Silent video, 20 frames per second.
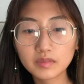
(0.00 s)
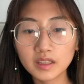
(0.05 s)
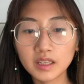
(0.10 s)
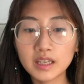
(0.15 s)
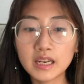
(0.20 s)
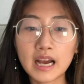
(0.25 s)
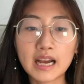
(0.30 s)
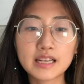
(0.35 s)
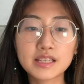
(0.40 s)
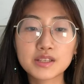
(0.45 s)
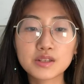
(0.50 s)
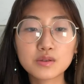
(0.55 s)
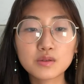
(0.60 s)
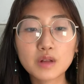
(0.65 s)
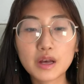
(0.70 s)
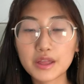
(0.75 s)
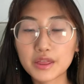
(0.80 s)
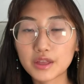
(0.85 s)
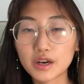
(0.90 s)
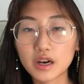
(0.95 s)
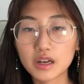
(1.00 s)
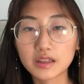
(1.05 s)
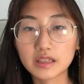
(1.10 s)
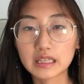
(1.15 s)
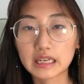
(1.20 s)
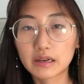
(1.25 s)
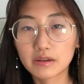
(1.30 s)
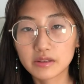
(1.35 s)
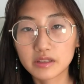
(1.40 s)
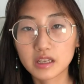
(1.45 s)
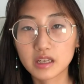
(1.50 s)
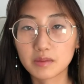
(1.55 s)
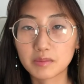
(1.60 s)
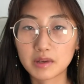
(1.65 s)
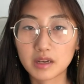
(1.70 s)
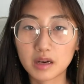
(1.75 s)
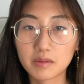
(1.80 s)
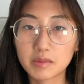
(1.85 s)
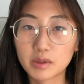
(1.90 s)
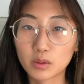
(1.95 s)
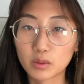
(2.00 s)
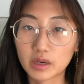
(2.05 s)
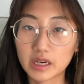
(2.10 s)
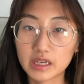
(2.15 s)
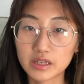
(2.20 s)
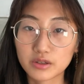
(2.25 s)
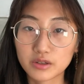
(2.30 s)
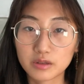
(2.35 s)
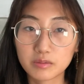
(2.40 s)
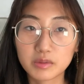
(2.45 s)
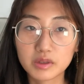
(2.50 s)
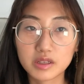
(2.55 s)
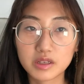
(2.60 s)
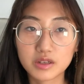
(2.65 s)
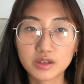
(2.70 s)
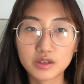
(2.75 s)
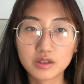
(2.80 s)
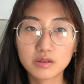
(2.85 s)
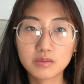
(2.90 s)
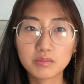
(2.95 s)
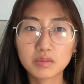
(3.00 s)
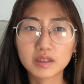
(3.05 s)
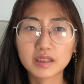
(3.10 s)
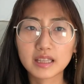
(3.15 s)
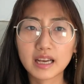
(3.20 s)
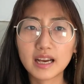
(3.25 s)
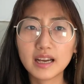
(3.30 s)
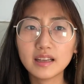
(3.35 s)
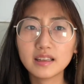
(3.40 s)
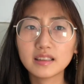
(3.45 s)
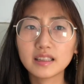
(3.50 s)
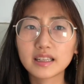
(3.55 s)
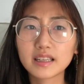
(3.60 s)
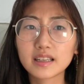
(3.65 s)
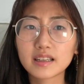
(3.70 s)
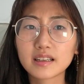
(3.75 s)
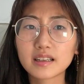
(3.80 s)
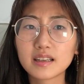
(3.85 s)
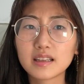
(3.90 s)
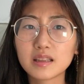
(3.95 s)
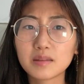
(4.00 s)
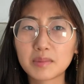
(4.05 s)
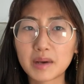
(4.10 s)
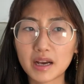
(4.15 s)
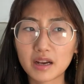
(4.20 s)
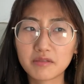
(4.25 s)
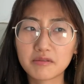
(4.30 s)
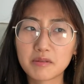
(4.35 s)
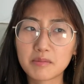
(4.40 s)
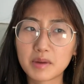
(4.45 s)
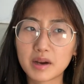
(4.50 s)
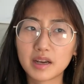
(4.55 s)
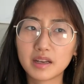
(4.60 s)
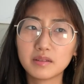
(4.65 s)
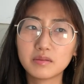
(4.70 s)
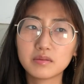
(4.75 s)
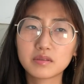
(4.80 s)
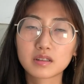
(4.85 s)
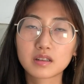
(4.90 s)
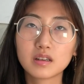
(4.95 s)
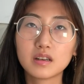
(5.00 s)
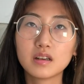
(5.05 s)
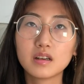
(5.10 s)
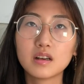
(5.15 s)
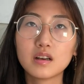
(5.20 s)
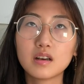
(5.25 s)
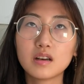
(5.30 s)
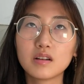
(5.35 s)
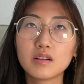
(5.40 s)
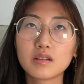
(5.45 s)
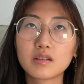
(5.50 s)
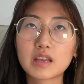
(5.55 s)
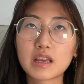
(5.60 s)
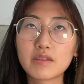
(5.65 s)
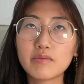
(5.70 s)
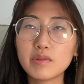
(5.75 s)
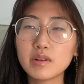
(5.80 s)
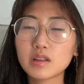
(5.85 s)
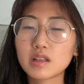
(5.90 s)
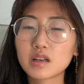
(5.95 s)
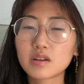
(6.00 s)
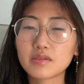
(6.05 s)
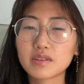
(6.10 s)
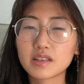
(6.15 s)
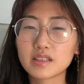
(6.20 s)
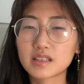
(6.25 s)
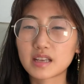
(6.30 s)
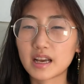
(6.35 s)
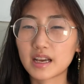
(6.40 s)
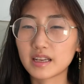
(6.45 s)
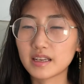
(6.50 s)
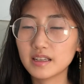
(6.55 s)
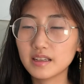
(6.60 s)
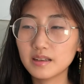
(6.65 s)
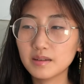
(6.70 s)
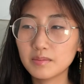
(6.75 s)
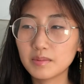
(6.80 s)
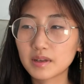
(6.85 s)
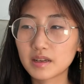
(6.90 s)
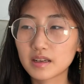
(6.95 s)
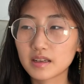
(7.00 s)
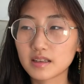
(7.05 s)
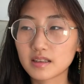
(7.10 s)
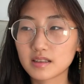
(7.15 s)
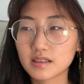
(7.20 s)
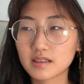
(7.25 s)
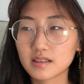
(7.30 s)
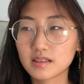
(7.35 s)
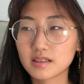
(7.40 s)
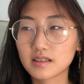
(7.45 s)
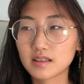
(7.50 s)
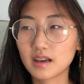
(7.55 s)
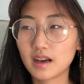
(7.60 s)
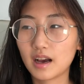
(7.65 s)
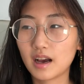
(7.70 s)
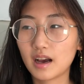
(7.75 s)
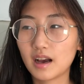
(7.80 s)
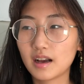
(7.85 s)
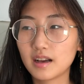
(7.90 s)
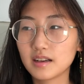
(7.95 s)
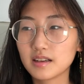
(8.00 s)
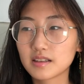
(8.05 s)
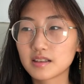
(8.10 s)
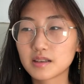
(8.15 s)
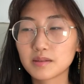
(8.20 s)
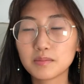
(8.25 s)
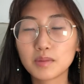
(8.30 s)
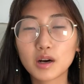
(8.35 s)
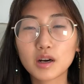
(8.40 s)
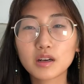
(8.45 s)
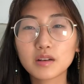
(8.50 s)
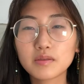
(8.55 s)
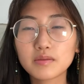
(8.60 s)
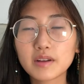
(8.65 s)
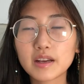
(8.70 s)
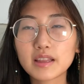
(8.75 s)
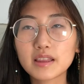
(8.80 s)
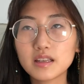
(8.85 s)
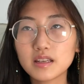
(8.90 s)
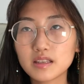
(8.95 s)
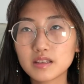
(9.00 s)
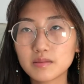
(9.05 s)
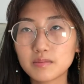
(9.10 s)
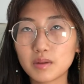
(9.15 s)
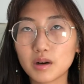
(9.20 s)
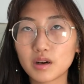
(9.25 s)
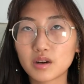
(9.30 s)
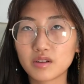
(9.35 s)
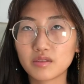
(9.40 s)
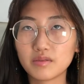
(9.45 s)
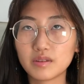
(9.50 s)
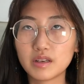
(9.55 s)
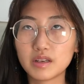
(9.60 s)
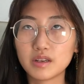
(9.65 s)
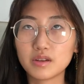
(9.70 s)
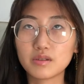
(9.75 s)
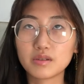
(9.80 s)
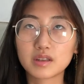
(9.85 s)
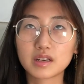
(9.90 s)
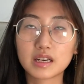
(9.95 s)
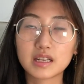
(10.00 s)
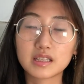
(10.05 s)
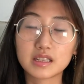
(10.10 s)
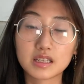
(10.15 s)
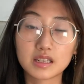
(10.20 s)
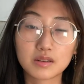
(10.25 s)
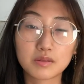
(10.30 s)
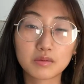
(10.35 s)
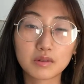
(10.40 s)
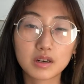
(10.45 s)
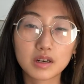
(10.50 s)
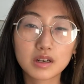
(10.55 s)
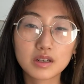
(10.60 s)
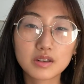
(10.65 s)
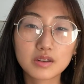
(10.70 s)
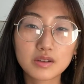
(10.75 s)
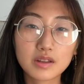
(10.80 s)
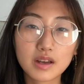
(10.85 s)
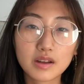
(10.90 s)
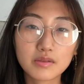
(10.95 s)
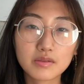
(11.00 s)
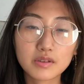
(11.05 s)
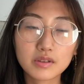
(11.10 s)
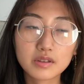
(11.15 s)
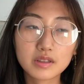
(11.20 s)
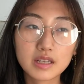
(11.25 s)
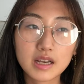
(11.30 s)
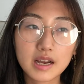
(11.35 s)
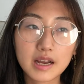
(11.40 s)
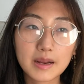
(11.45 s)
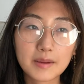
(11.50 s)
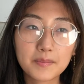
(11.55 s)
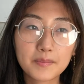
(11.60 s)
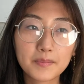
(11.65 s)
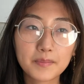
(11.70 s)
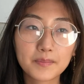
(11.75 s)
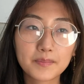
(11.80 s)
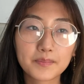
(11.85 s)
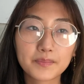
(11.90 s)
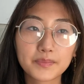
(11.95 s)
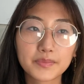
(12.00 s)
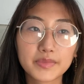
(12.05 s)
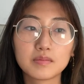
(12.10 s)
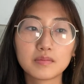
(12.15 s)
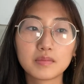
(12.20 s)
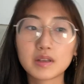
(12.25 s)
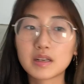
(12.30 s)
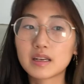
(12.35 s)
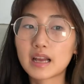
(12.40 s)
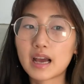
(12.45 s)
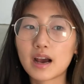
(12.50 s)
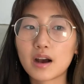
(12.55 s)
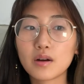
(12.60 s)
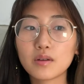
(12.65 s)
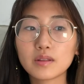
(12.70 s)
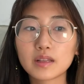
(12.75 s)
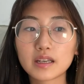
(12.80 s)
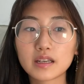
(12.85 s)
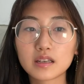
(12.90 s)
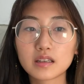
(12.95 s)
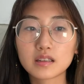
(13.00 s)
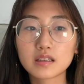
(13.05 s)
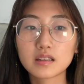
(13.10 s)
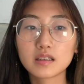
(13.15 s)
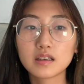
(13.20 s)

in high school, I thought that I was going to become an orchestral musician, but that, like, in the back of my mind, gave me a lot of anxiety because some part of I think some part of me knew that I didn't want to do that full time. But now like